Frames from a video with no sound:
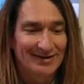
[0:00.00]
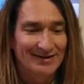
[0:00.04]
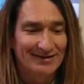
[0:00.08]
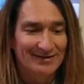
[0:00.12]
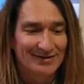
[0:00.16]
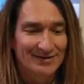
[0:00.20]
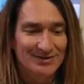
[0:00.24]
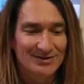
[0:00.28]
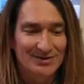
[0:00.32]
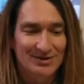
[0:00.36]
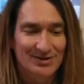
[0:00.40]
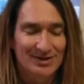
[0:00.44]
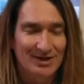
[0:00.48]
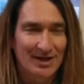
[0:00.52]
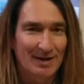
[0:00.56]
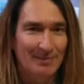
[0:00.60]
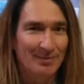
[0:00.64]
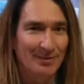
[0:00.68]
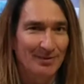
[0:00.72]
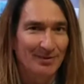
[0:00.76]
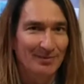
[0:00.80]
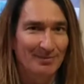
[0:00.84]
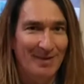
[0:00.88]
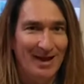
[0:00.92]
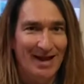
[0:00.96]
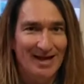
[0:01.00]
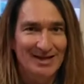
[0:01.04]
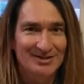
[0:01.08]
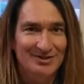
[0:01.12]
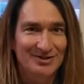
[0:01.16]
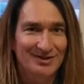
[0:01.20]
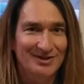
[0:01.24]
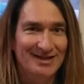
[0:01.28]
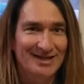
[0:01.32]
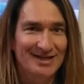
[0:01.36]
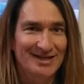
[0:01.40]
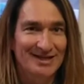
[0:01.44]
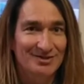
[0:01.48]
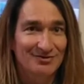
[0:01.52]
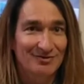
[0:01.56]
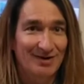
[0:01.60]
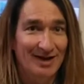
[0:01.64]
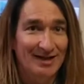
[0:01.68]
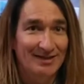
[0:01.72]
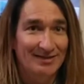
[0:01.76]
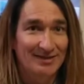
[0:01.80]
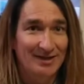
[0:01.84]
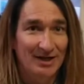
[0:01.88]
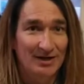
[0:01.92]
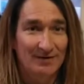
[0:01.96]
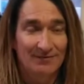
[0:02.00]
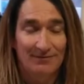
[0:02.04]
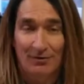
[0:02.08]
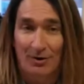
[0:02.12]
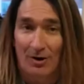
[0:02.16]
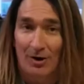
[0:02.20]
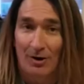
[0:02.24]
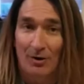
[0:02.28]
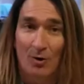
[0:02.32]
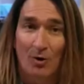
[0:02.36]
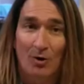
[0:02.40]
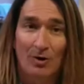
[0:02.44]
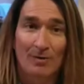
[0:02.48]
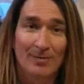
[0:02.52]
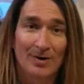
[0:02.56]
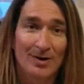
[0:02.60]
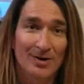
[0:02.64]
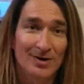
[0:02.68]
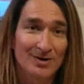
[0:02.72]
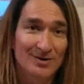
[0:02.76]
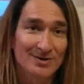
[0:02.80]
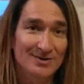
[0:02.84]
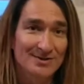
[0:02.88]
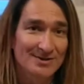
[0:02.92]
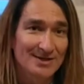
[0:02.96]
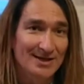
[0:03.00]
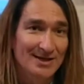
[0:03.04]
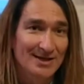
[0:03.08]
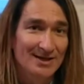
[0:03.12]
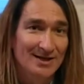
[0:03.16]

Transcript: Those are a couple master keys right there for our hormones,